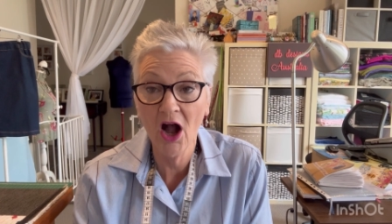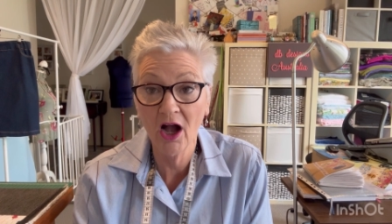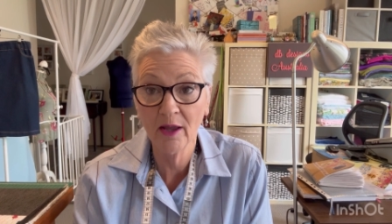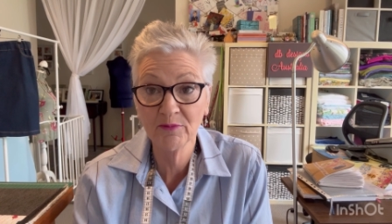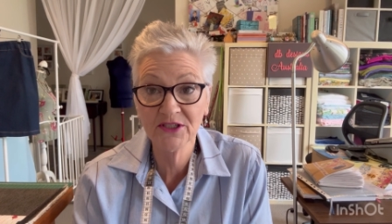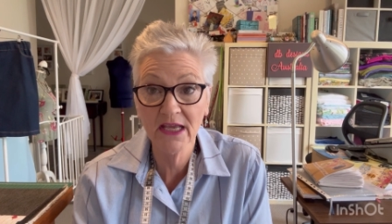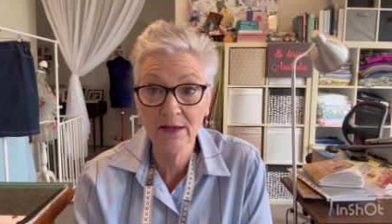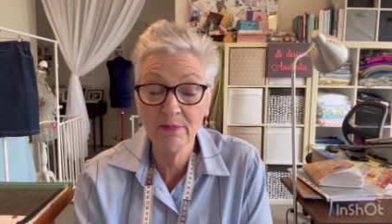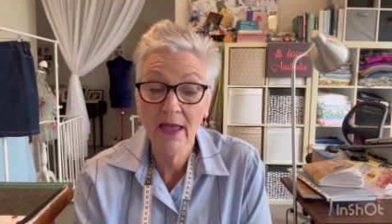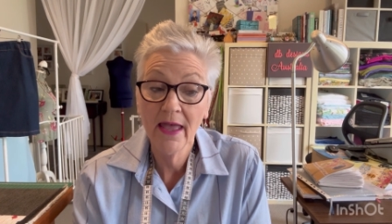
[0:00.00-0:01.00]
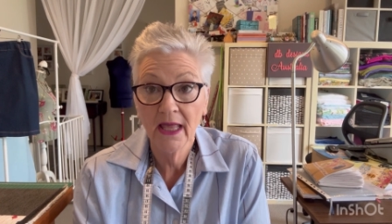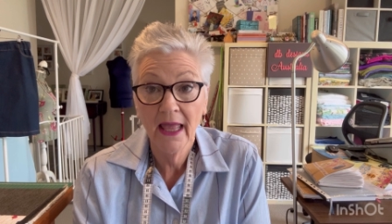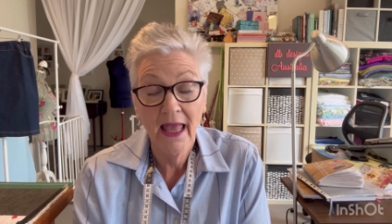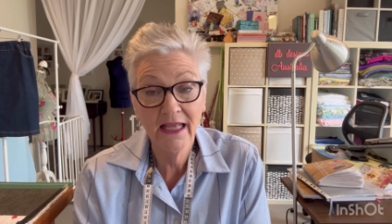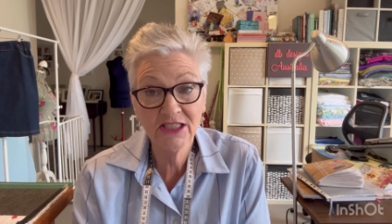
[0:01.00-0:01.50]
I'm Deb
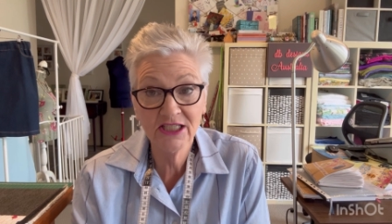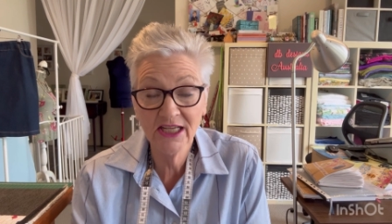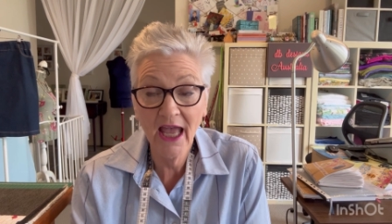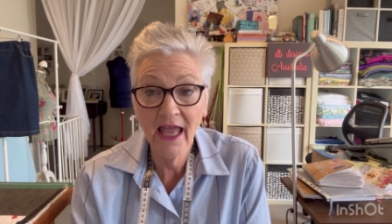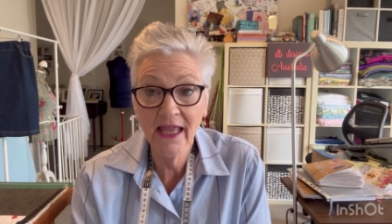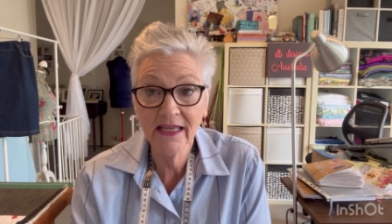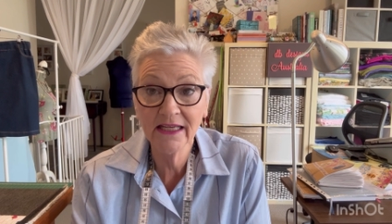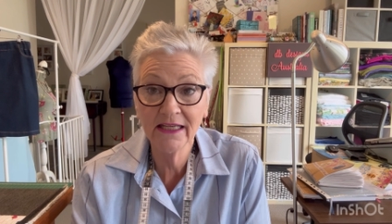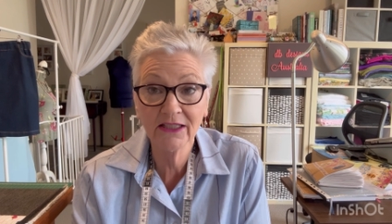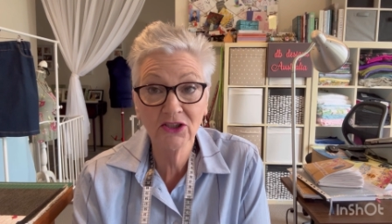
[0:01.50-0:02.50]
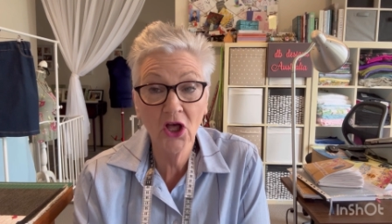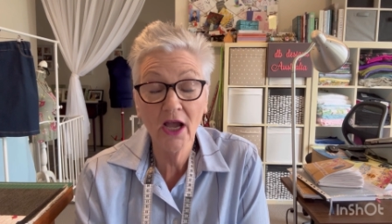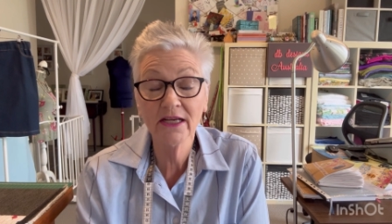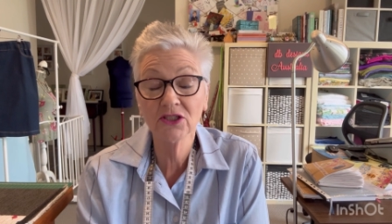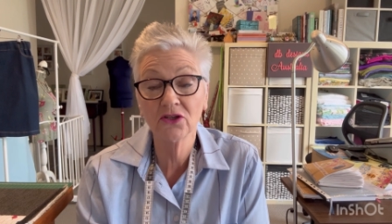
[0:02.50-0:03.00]
and today, in
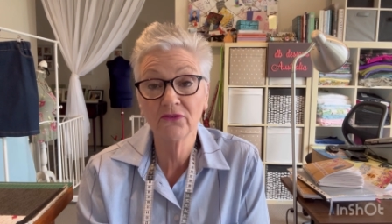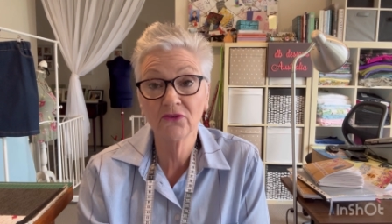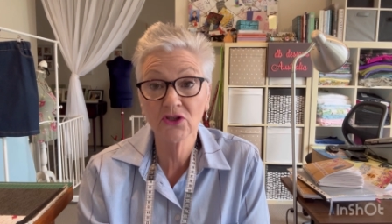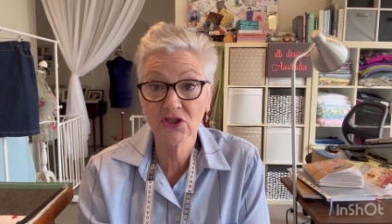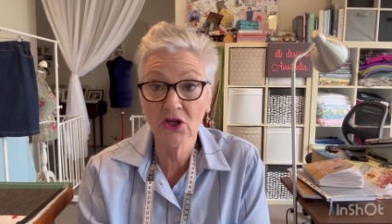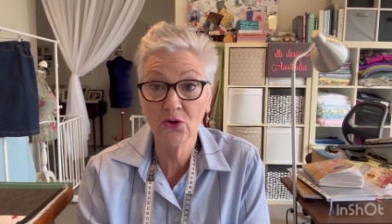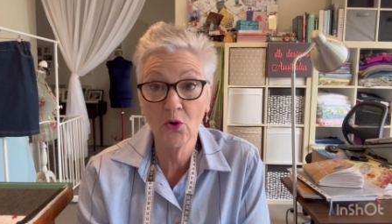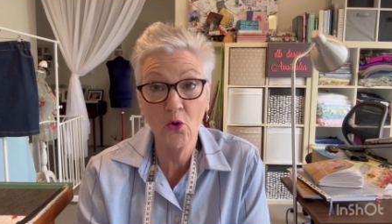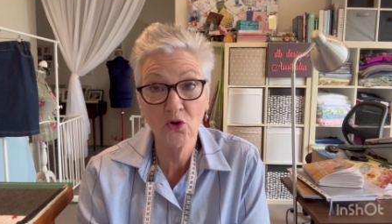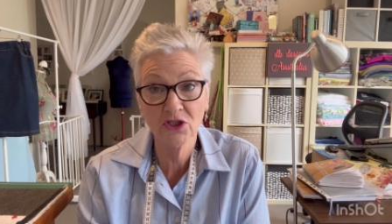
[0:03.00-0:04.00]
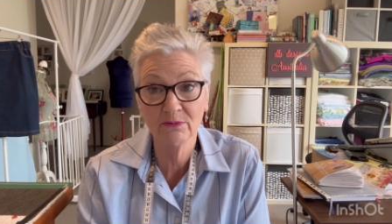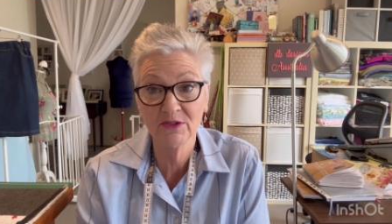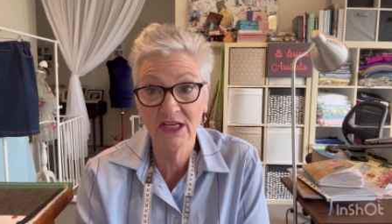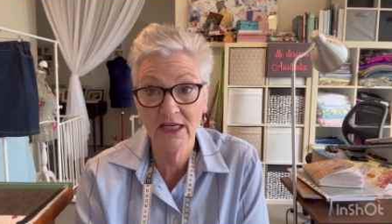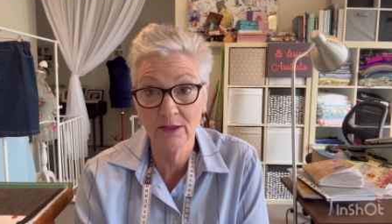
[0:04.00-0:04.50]
light of Sew Autumn
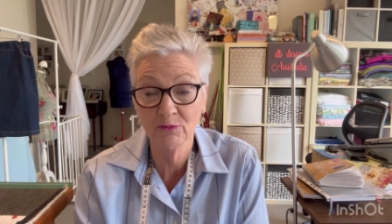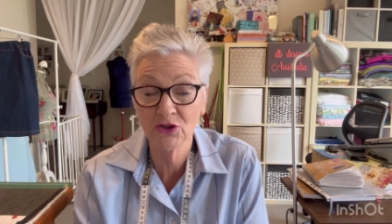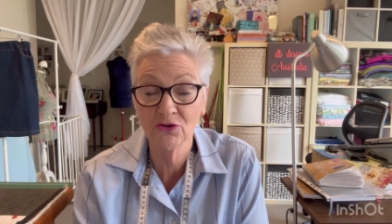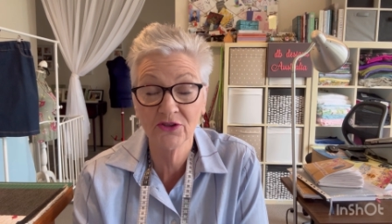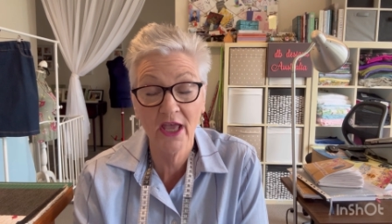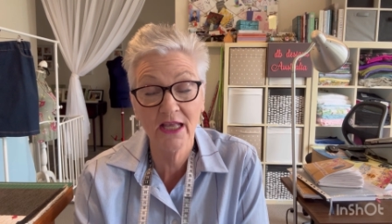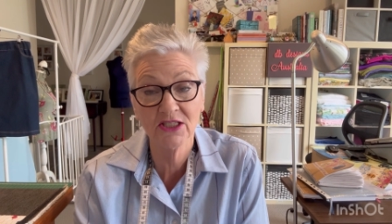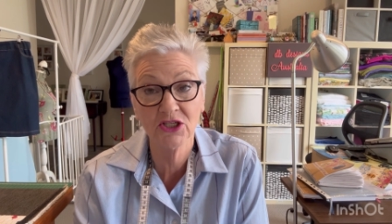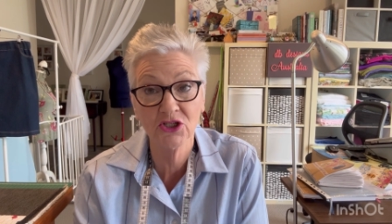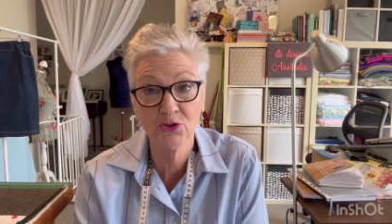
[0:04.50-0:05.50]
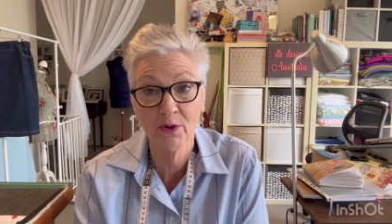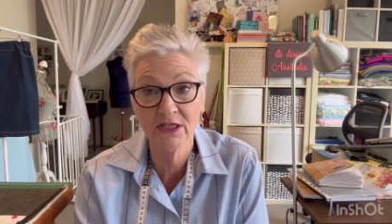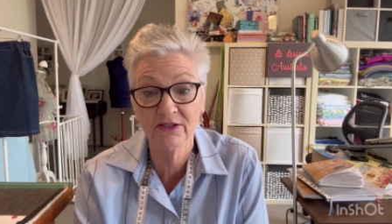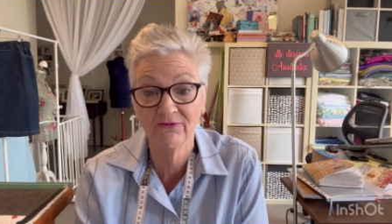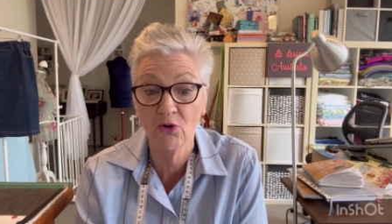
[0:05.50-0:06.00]
Denim
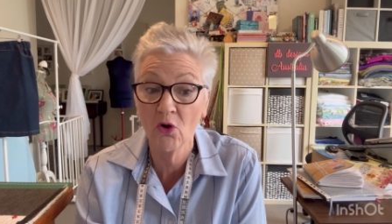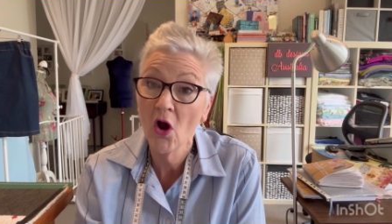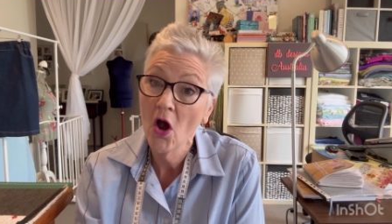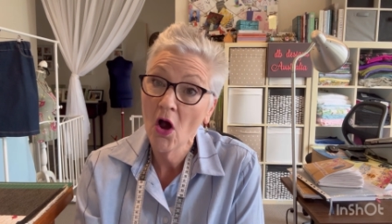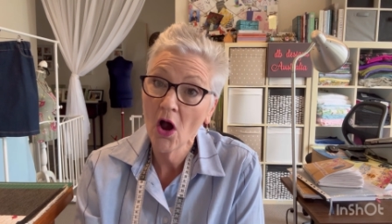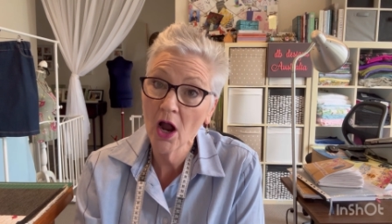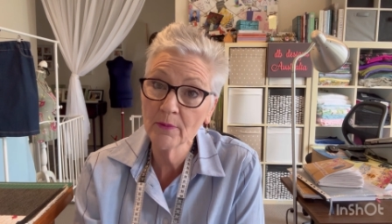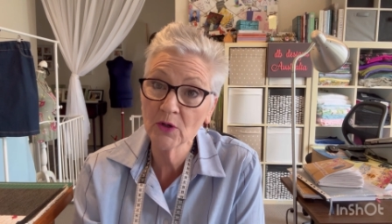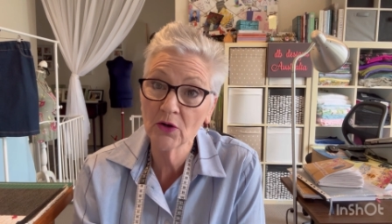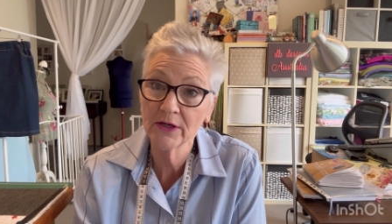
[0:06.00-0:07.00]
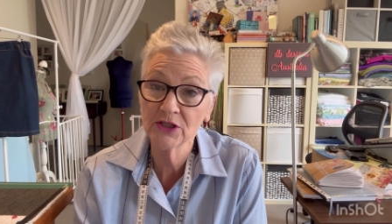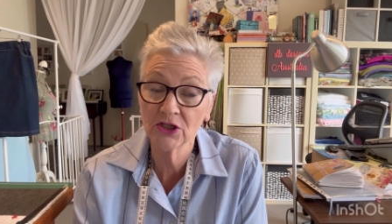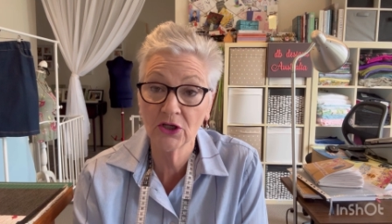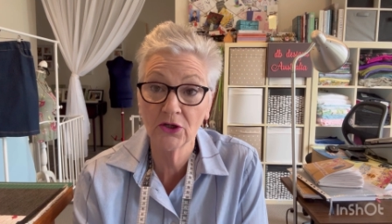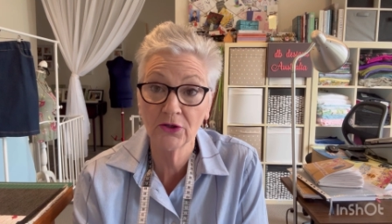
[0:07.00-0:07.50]
2024, I'm going to
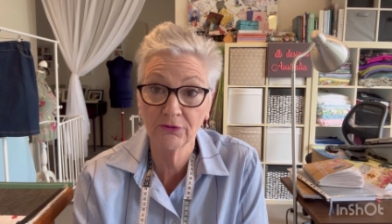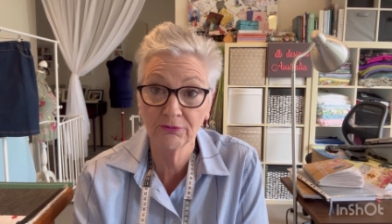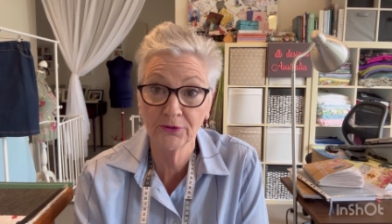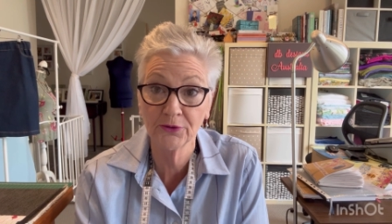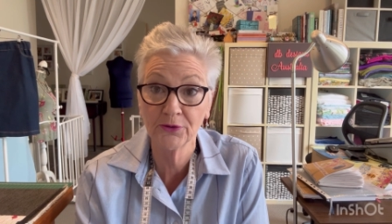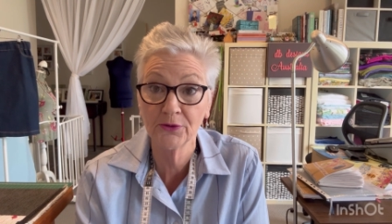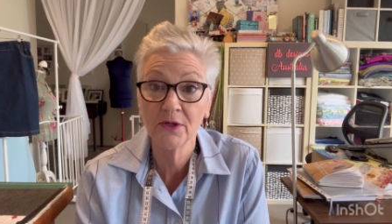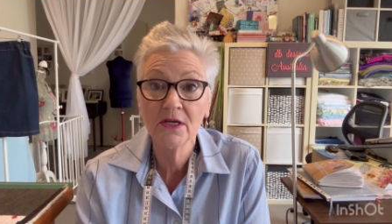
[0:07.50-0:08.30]
go through